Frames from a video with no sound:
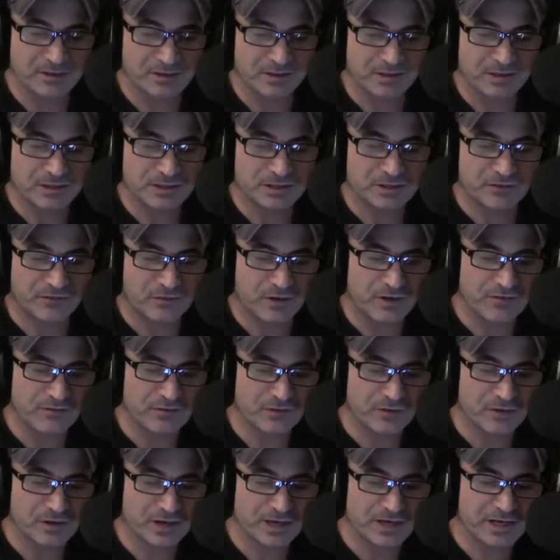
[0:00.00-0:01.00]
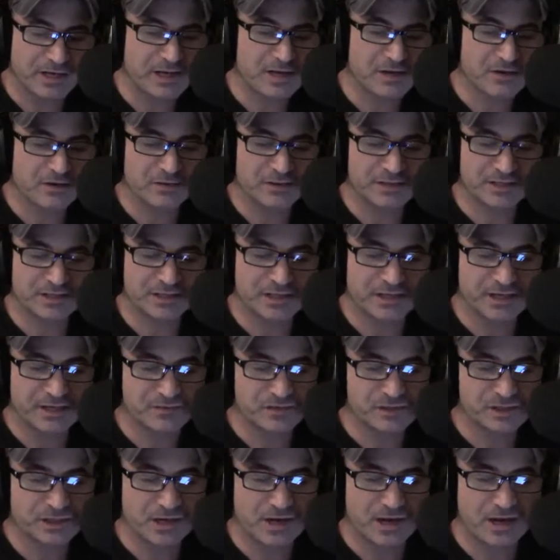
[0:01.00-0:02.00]
So for over a year, the city of
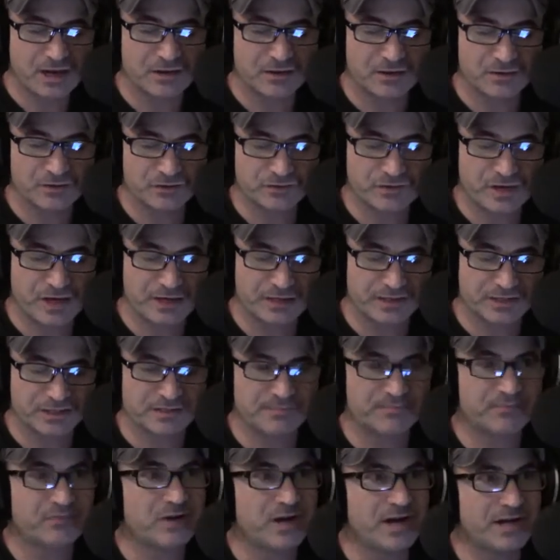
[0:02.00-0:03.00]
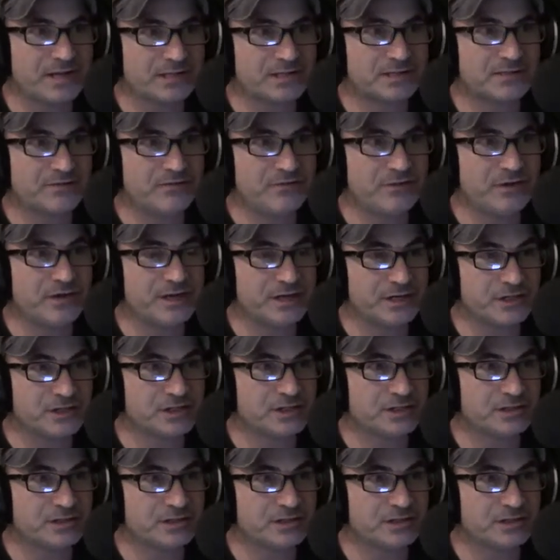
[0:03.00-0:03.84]
Chicago tried to suppress footage.